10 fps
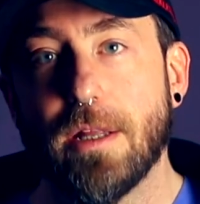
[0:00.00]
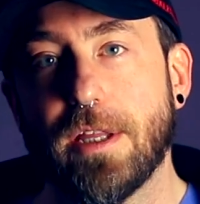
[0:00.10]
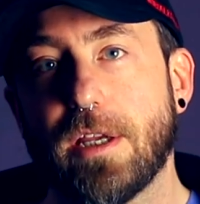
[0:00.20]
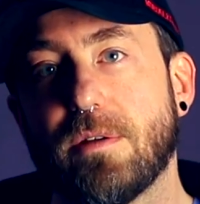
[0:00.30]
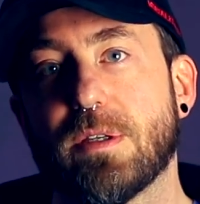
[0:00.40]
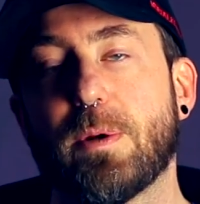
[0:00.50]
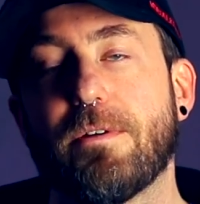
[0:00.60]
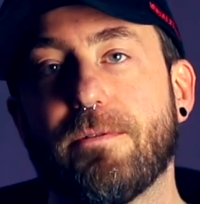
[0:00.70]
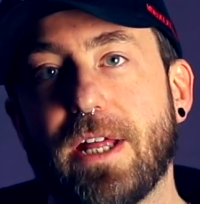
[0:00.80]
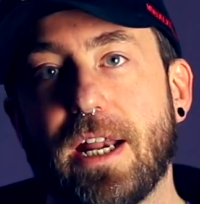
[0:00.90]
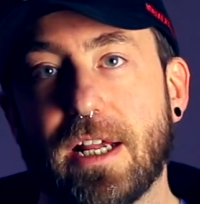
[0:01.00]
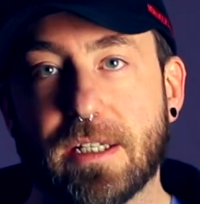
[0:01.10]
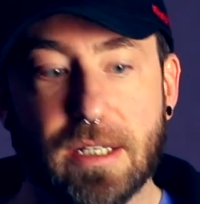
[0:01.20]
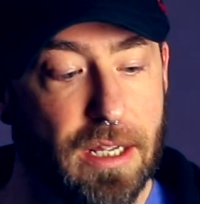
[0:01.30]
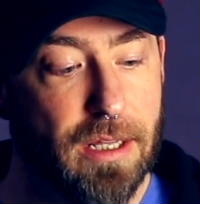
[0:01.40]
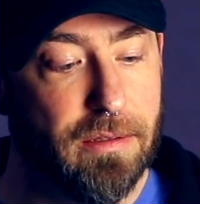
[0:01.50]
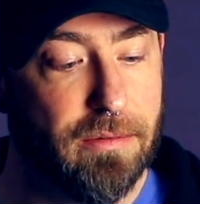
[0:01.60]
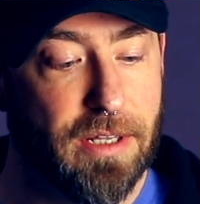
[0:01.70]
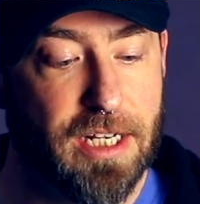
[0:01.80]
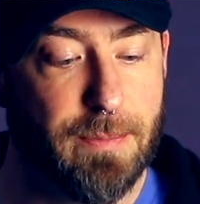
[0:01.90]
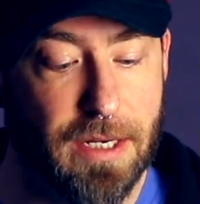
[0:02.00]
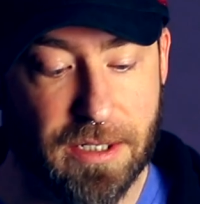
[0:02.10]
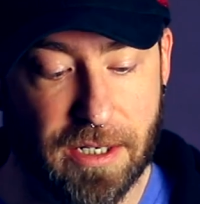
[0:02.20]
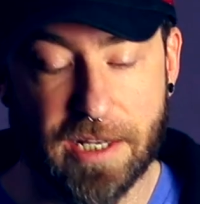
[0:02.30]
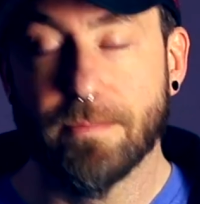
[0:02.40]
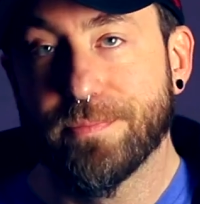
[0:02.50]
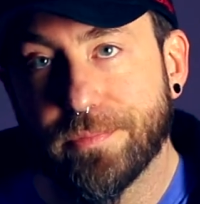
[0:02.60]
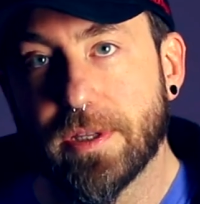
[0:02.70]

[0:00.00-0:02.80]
then you can spring for that the Xbox Elite,